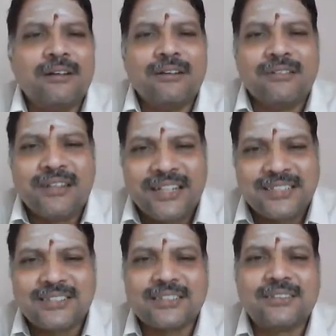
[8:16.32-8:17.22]

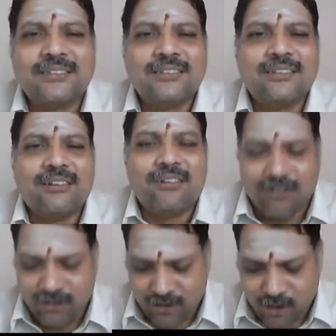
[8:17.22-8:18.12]
lease,
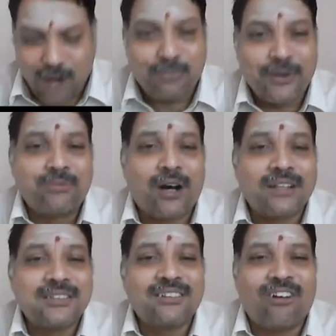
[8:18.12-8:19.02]
or corporate
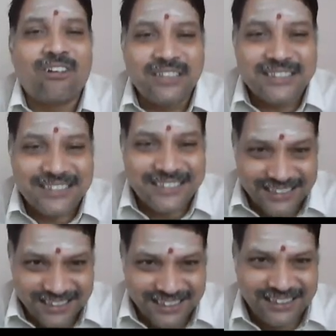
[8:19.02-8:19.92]
bonds, all these
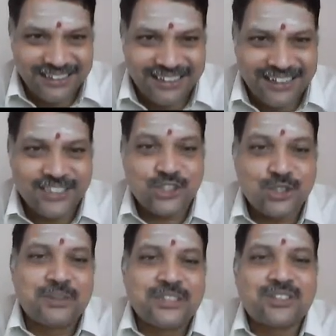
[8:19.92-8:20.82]

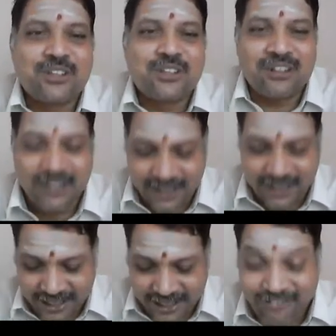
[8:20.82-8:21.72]
instruments are
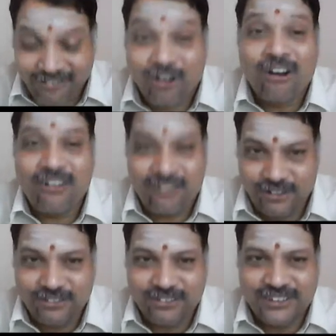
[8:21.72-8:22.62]
involved,
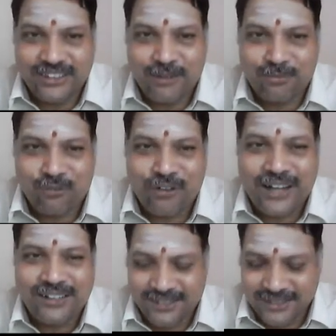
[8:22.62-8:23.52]
they
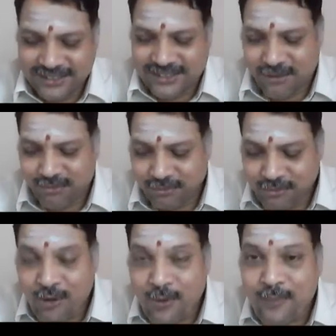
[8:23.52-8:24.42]
provide some
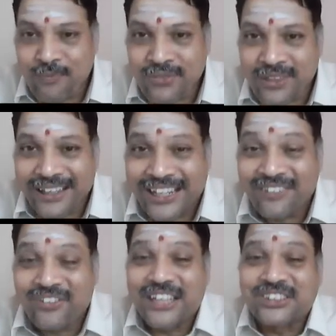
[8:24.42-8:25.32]

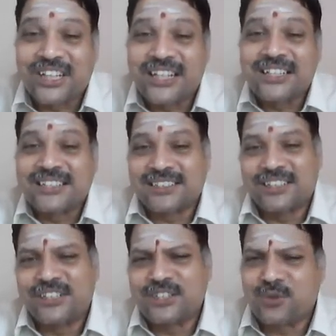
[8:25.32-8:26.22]
inflationary risk.
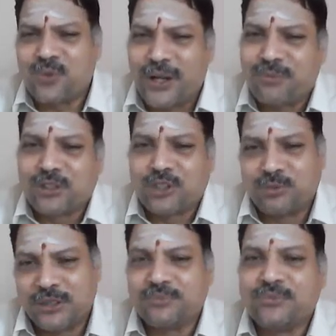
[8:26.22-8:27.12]
It is quite possible.